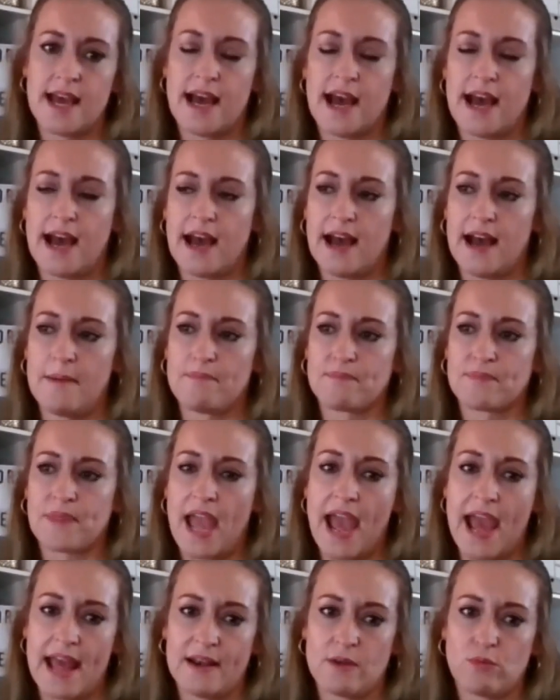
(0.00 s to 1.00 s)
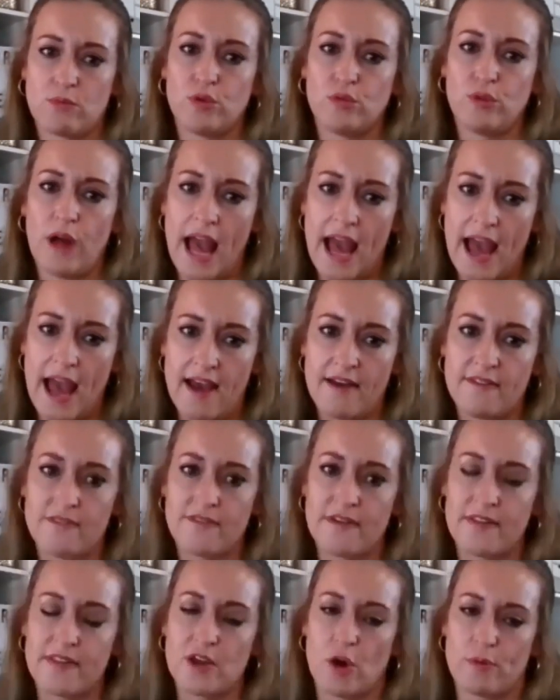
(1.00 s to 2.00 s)
And we'll have
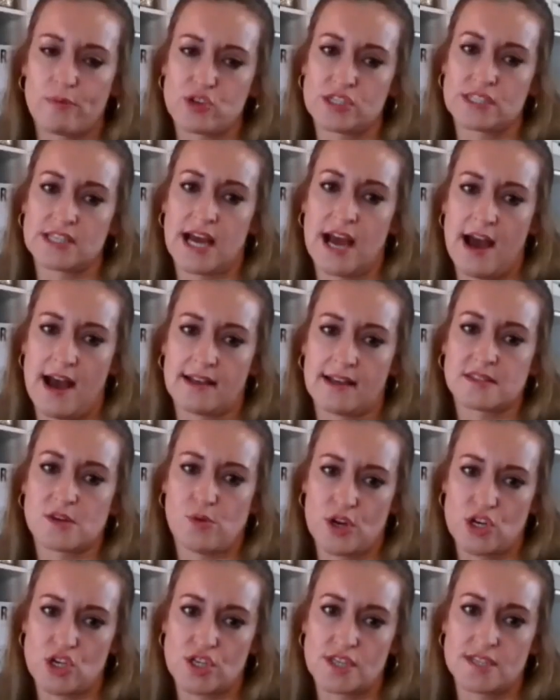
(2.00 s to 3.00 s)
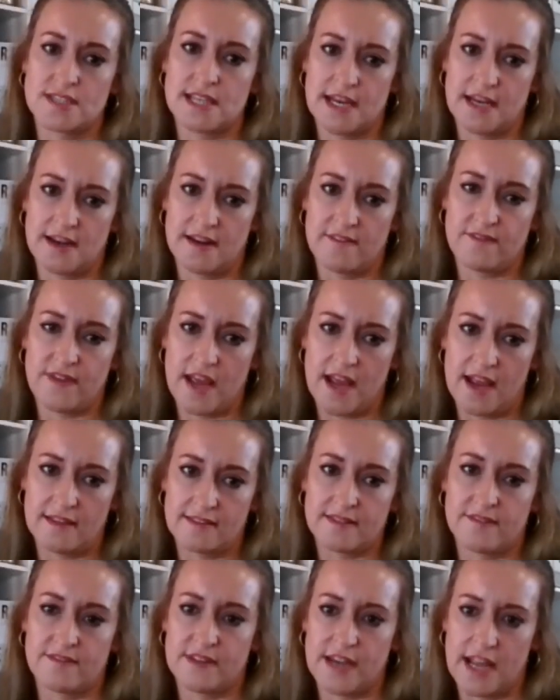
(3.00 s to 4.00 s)
the option to ask questions in
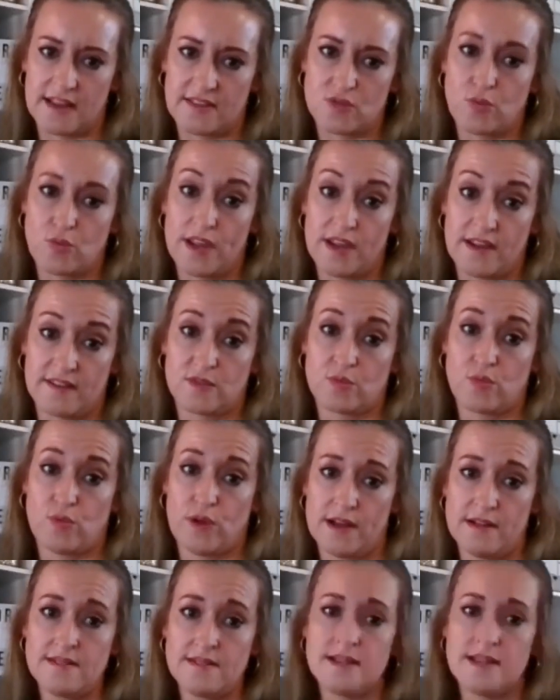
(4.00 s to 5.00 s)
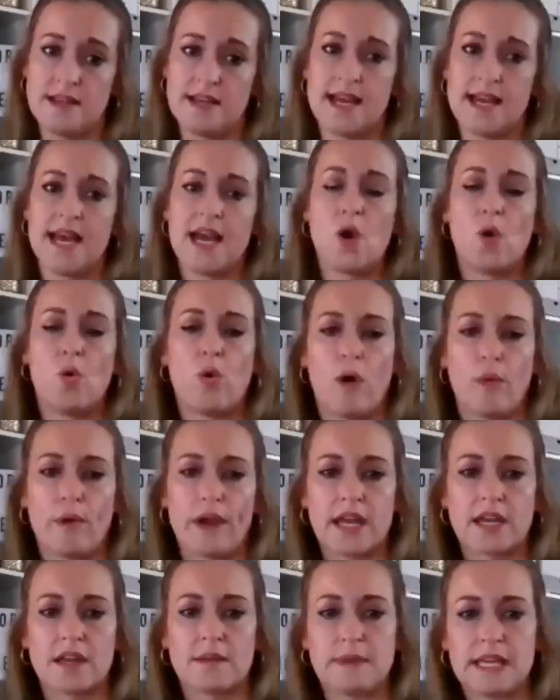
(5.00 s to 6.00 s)
advance of next week as well. What we're
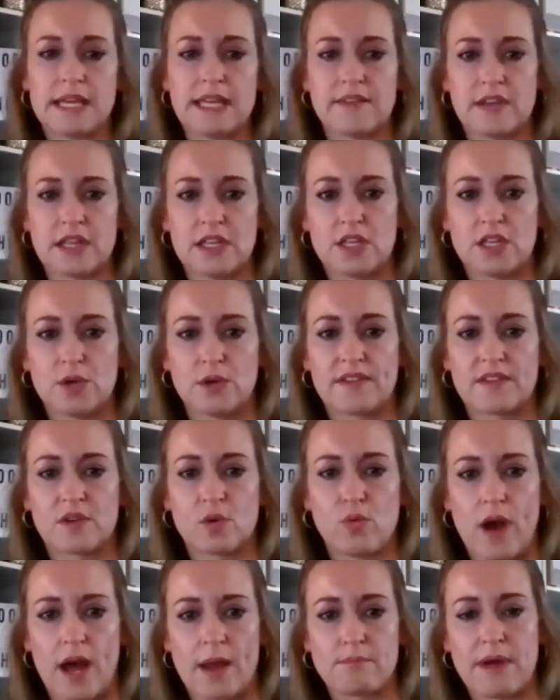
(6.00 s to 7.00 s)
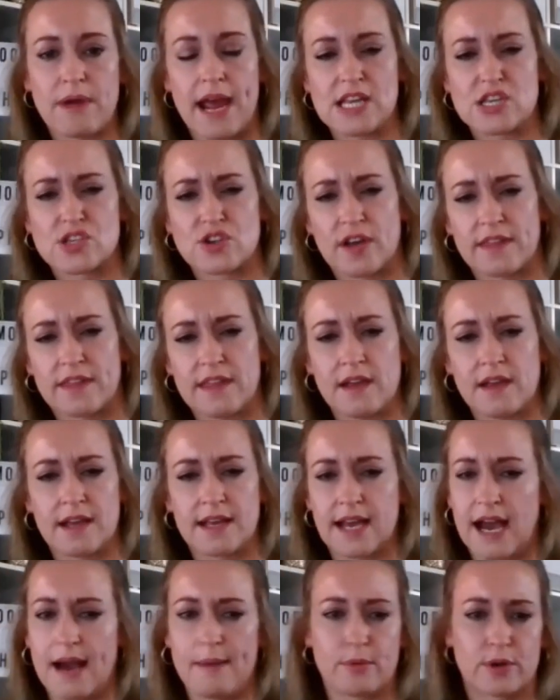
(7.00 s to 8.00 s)
going to be giving you is a one-pager. I think I
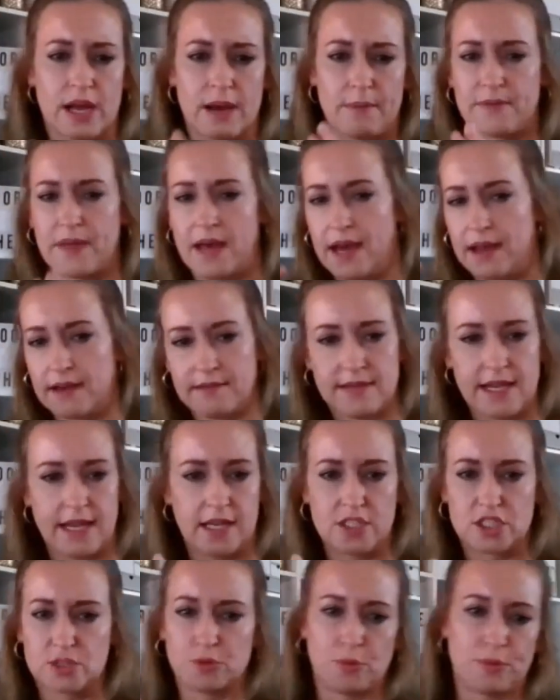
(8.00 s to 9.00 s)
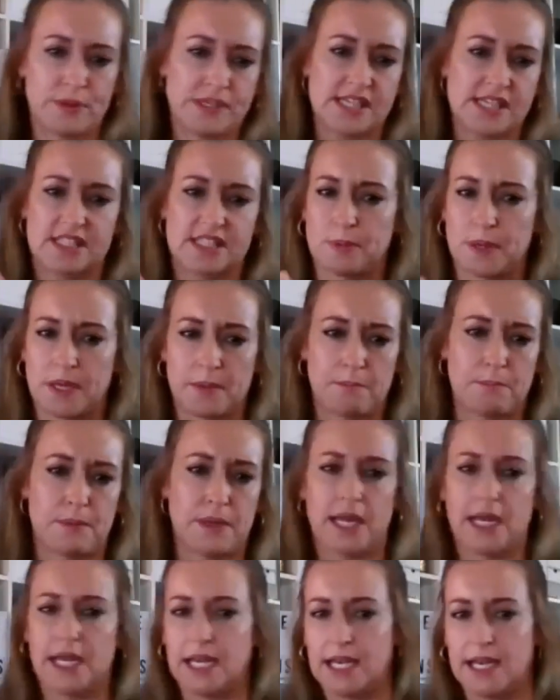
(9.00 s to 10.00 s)
garbled up that eligible participant
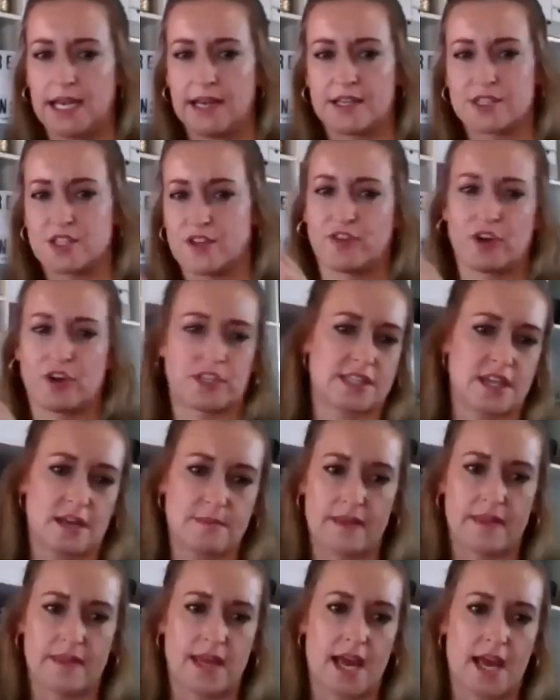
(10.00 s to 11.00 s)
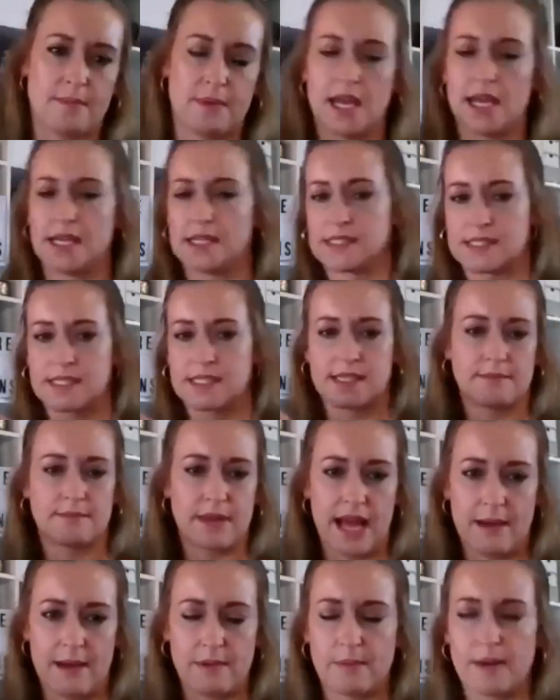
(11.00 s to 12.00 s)
bit because I forgot to take out the ABNs and
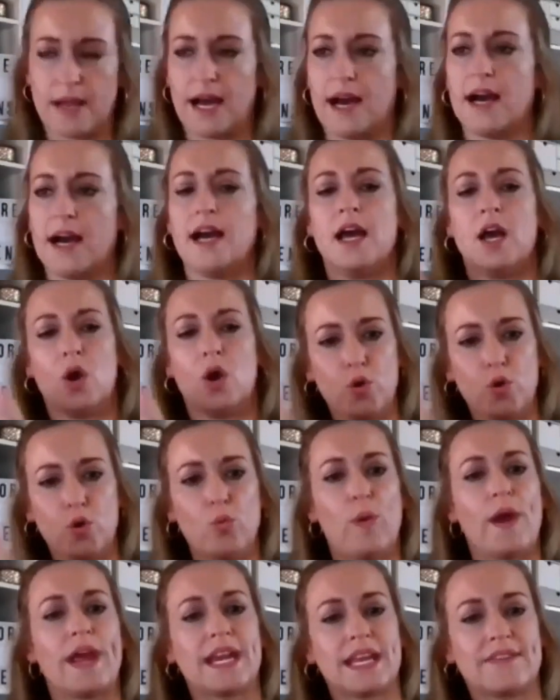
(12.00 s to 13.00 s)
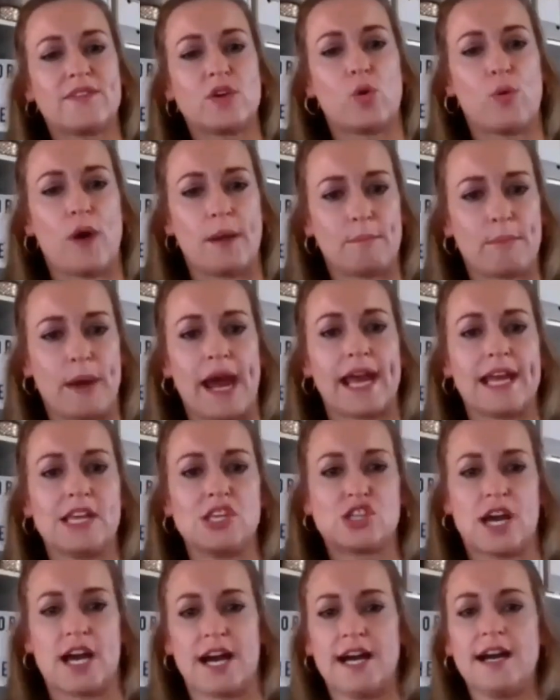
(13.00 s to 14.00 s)
blah, blah, blah. We're going to give you a
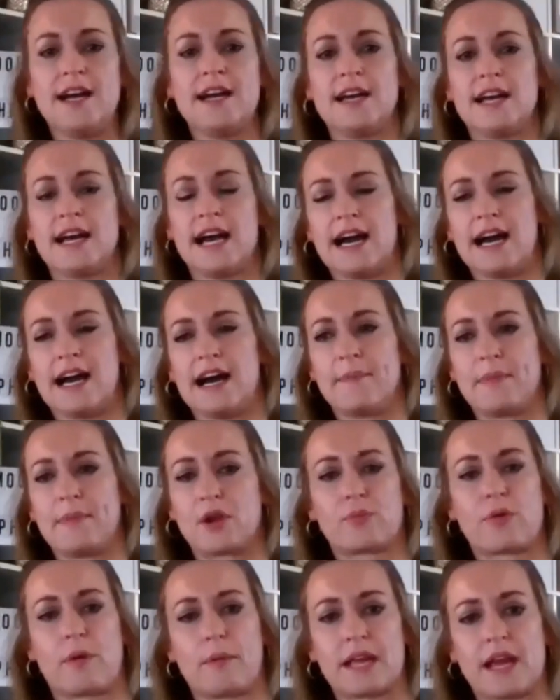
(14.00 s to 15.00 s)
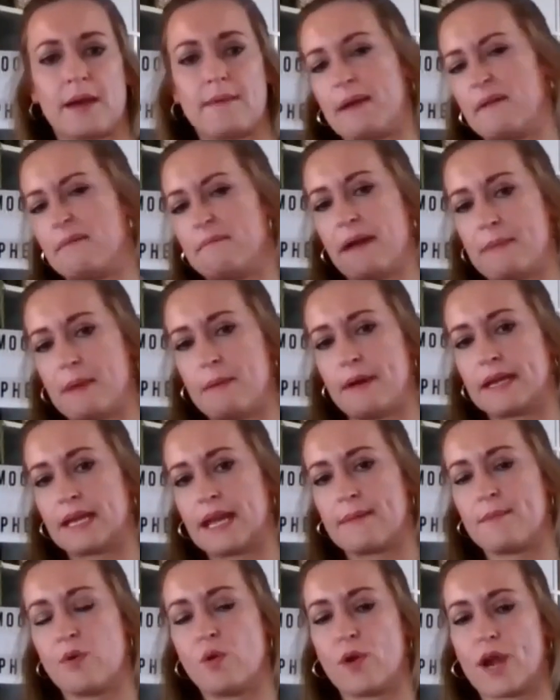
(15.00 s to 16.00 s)
one-pager that'll probably come out maybe
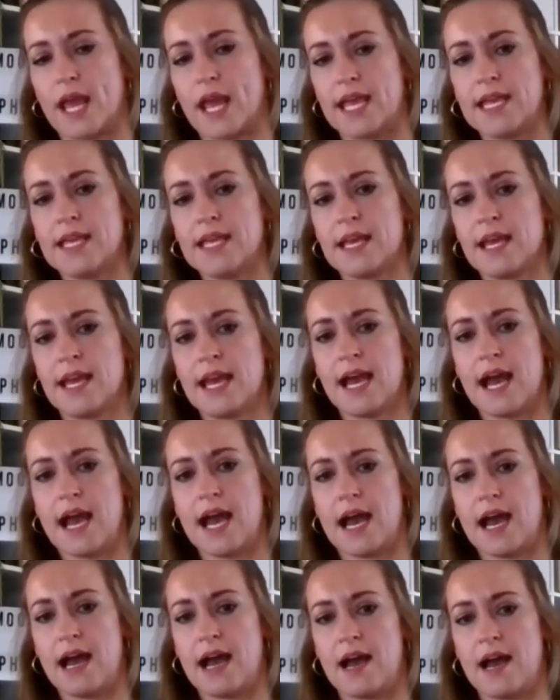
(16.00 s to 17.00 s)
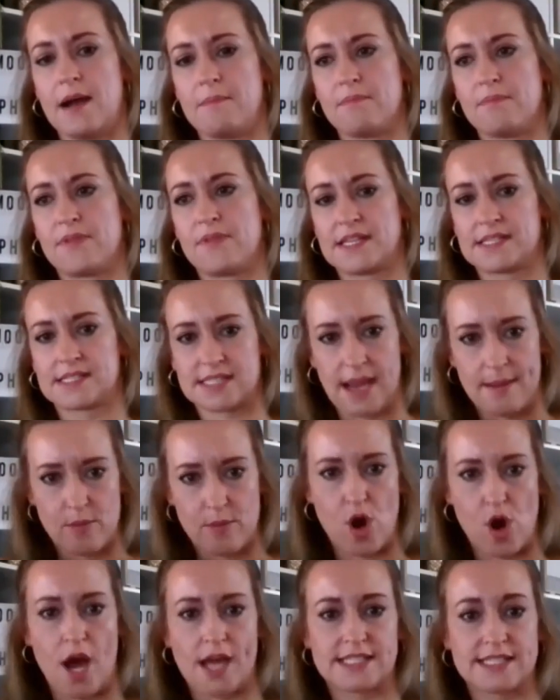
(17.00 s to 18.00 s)
Monday morning that
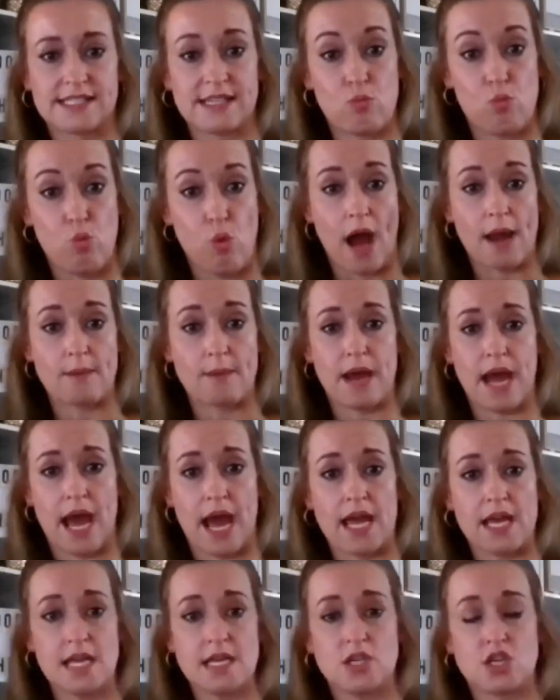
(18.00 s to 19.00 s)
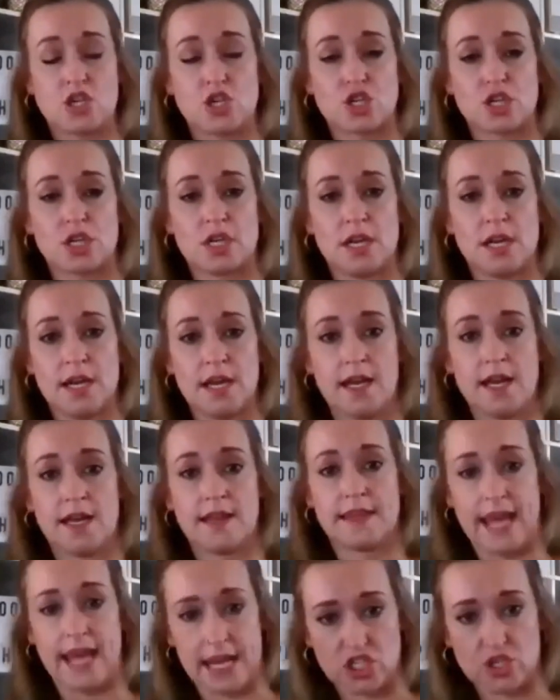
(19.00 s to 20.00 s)
summarises in one page
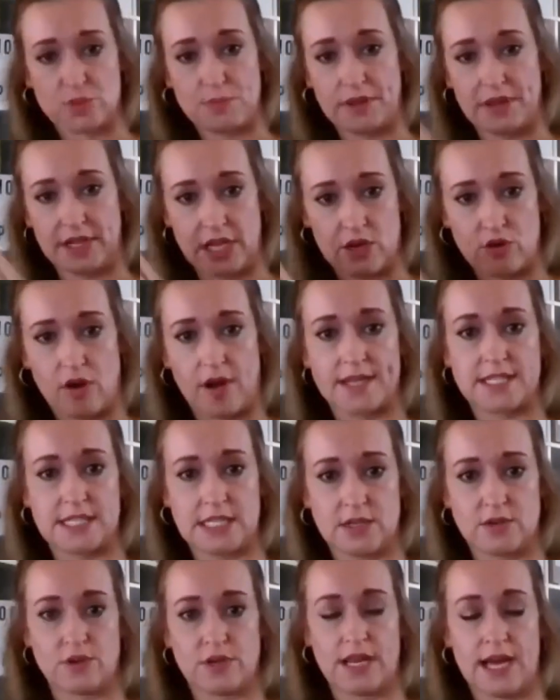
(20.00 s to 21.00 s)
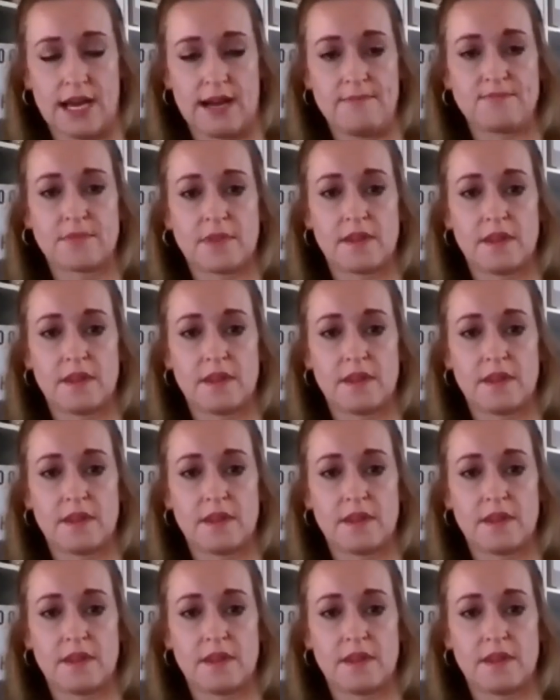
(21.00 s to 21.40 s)
the eligibility criteria.